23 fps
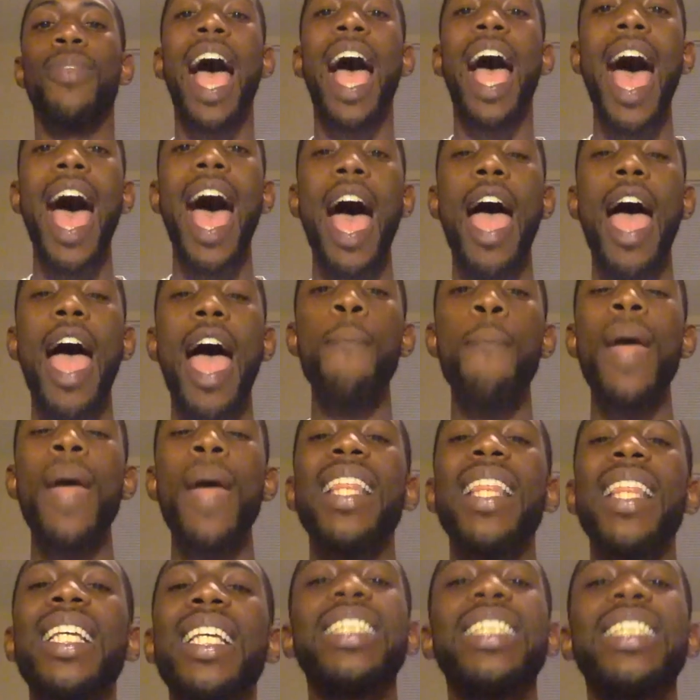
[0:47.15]
I
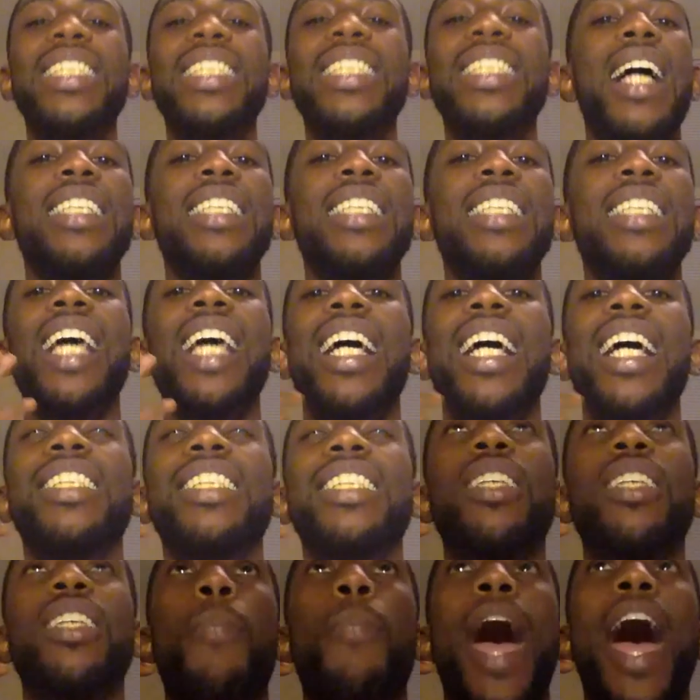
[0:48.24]
met this guy just
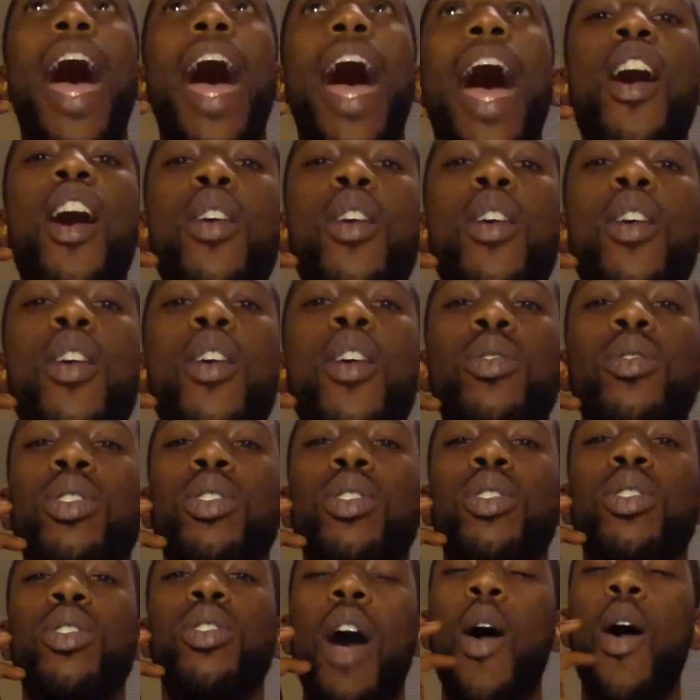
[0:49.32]
about
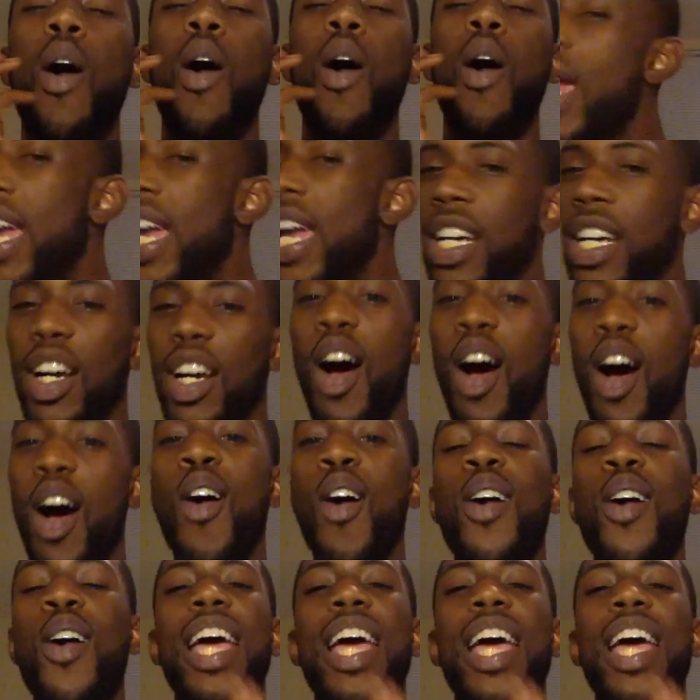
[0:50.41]
a week
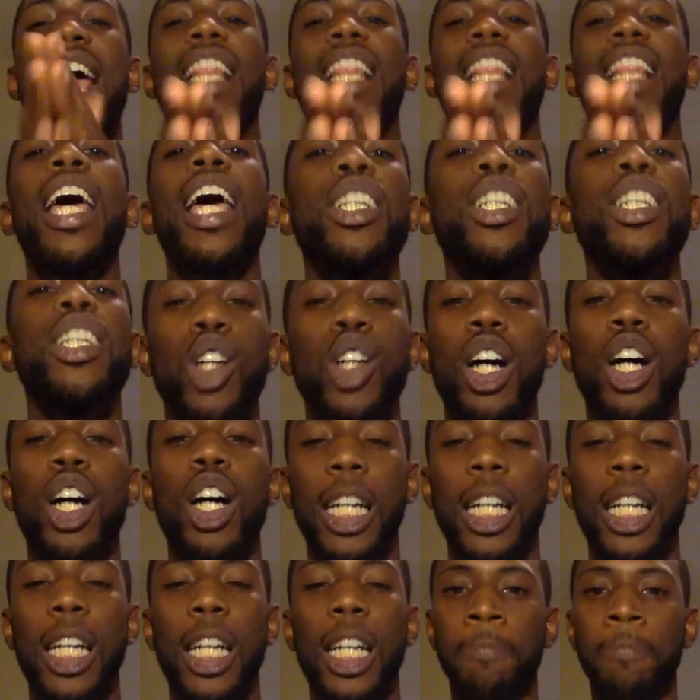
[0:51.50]
ago in Atlanta,
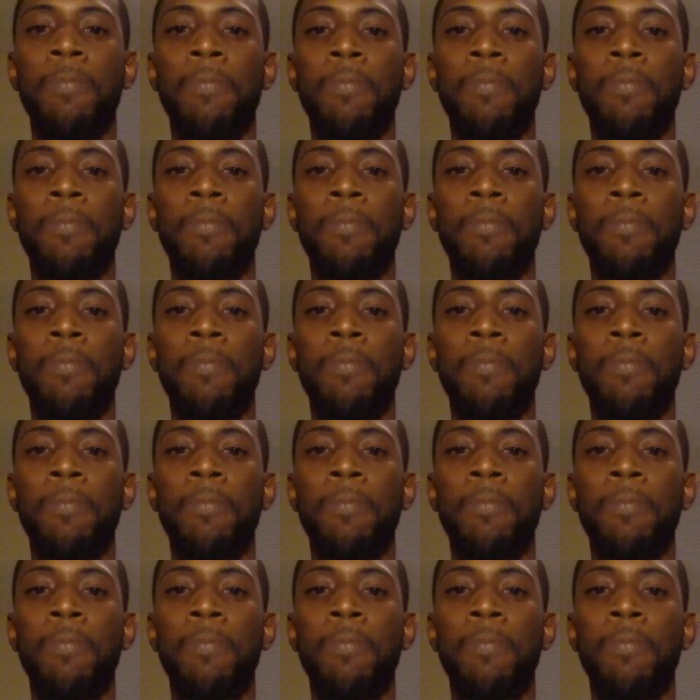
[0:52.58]
Georgia,